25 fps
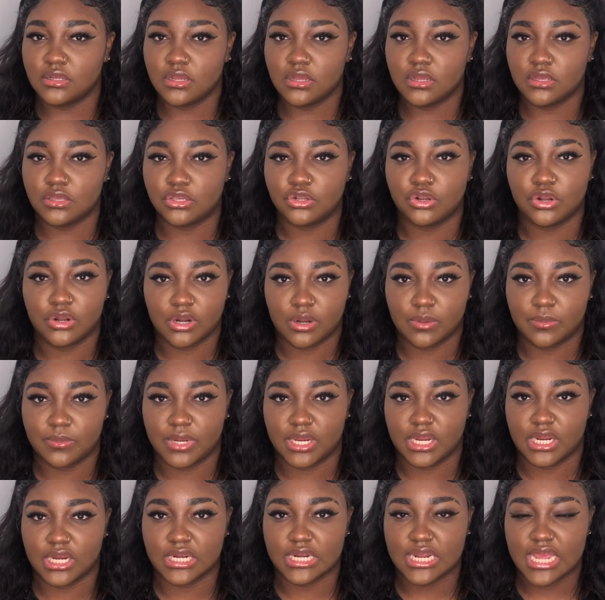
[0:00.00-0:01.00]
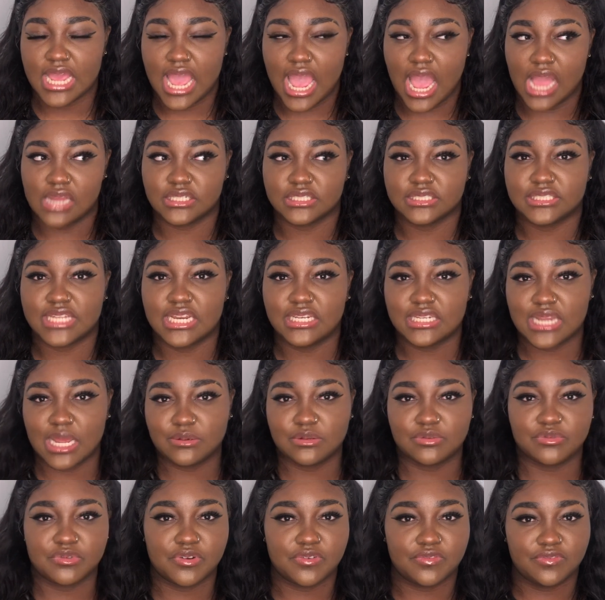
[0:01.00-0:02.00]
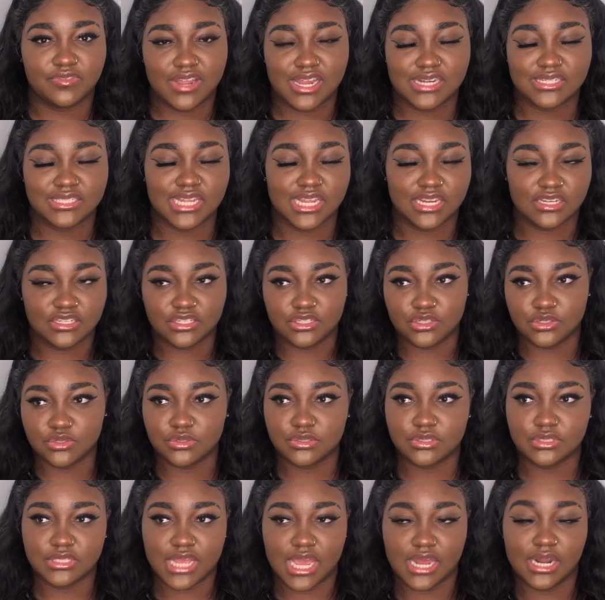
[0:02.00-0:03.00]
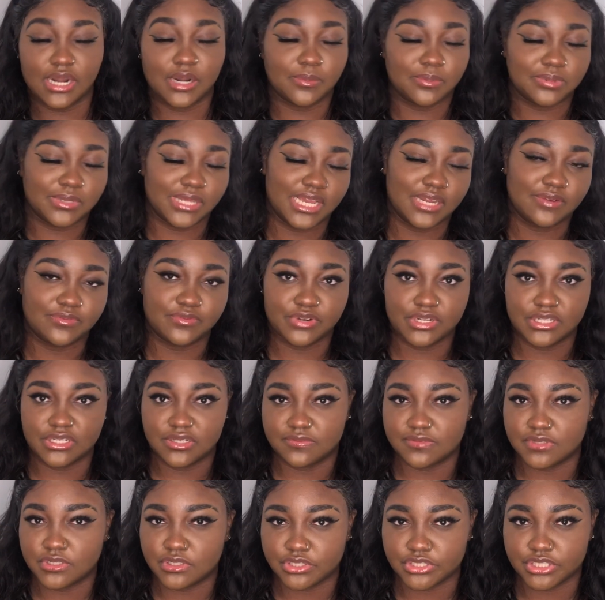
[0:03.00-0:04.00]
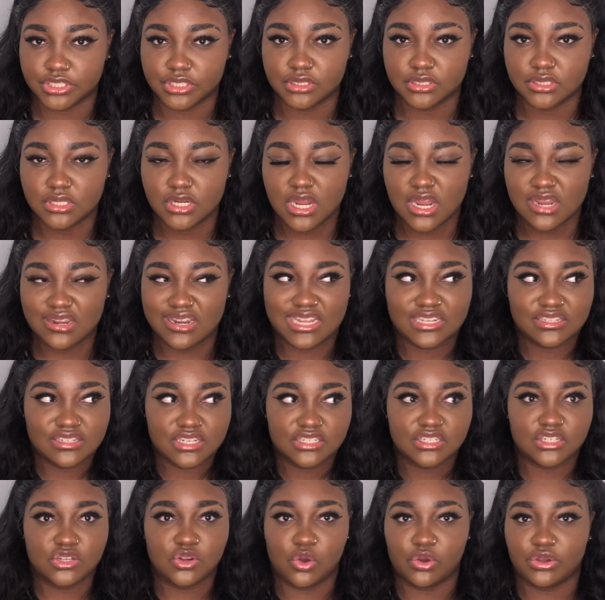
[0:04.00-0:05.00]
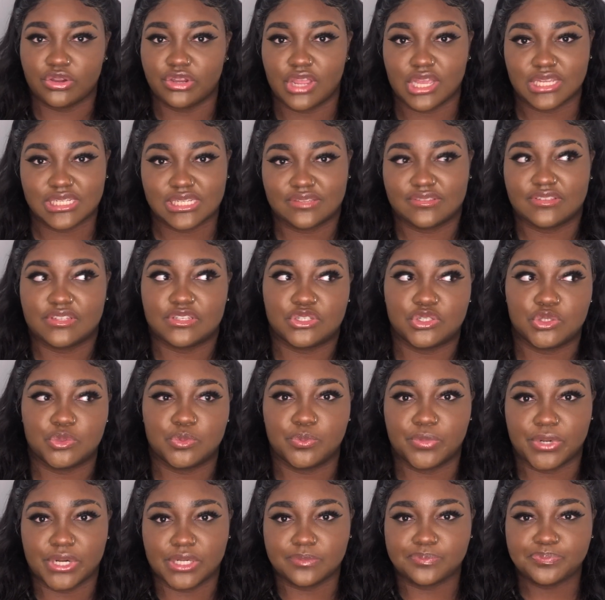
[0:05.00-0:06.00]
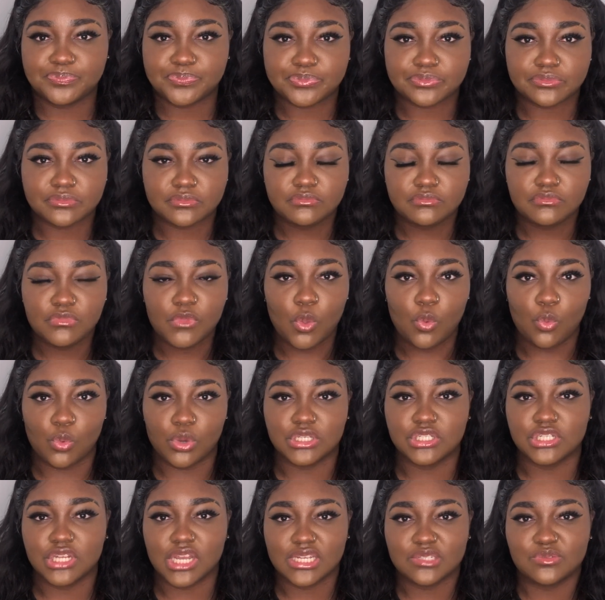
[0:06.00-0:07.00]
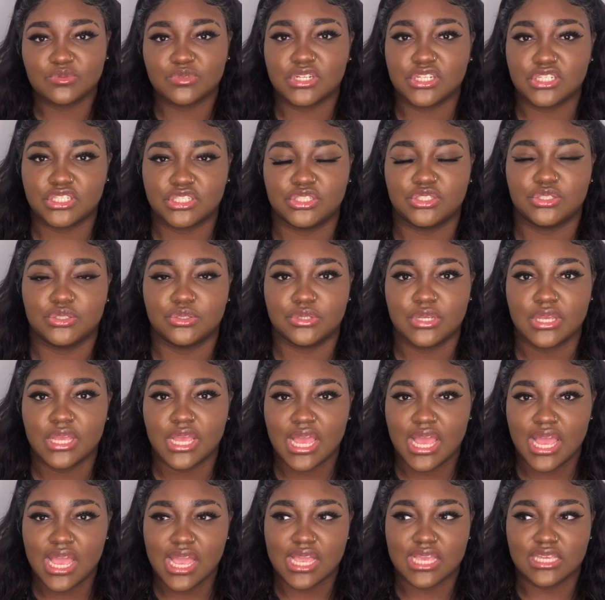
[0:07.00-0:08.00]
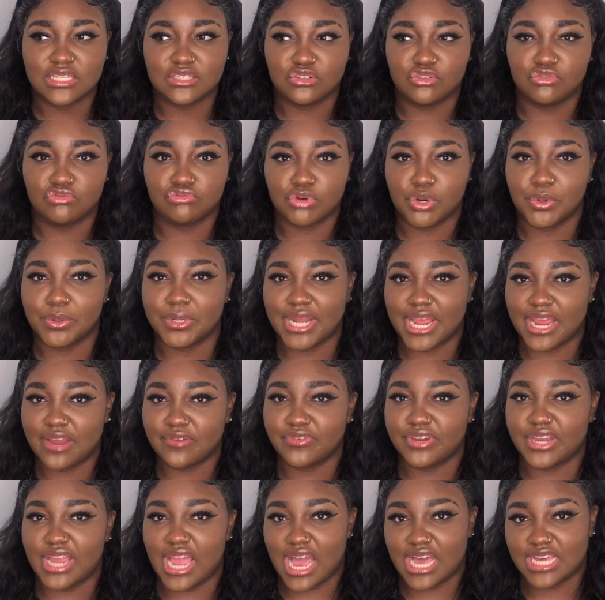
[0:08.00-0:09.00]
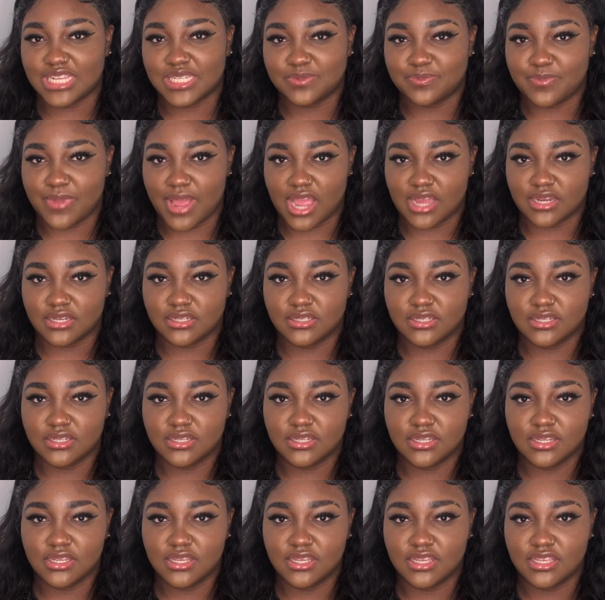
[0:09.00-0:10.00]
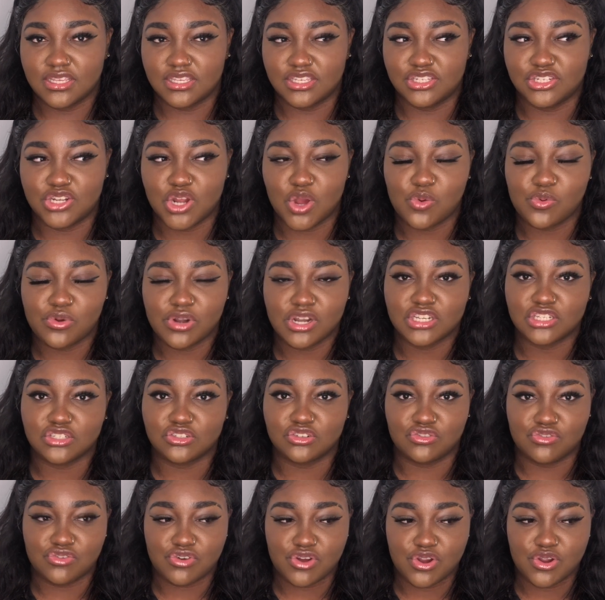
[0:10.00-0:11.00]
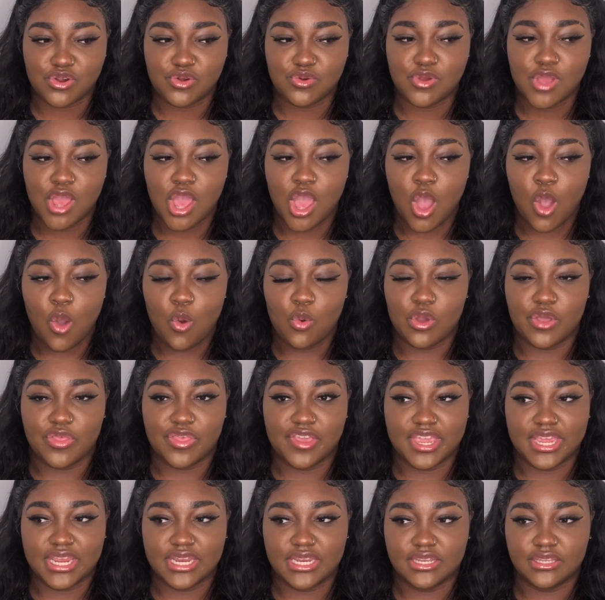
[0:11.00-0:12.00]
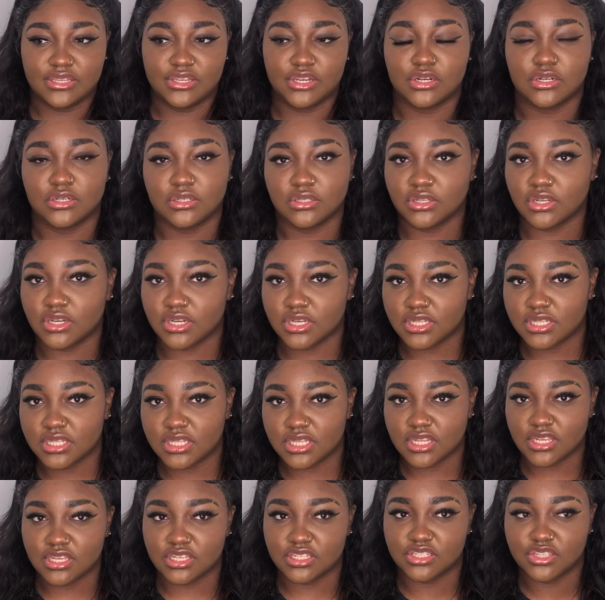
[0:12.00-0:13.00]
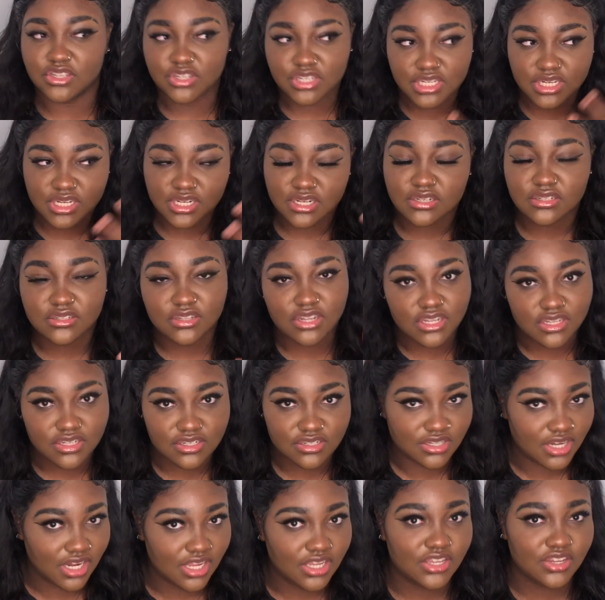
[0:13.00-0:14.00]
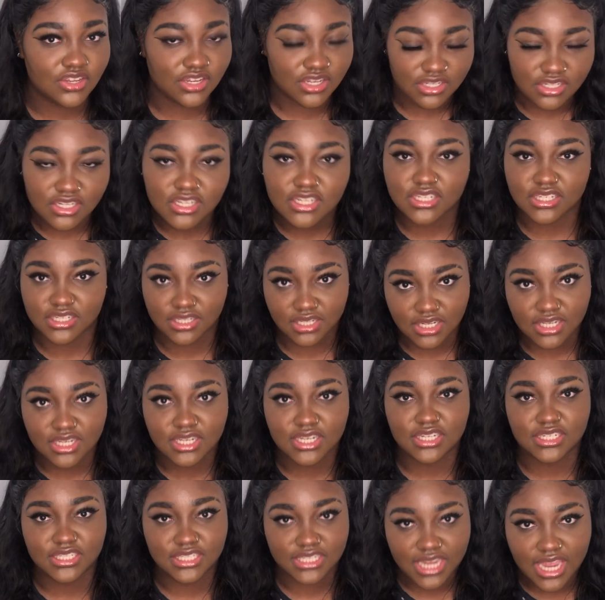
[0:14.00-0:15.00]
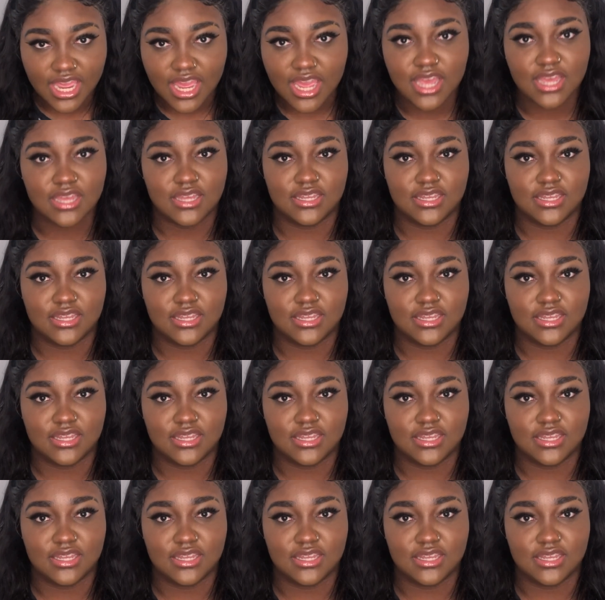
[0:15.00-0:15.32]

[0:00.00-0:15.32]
You know what I mean? And just take time to reflect and use that and apply it for in the future. That's literally all you guys have to do. But what you guys want to do is grow in every aspect. You don't want to just grow within your looks, because you can look good, yeah.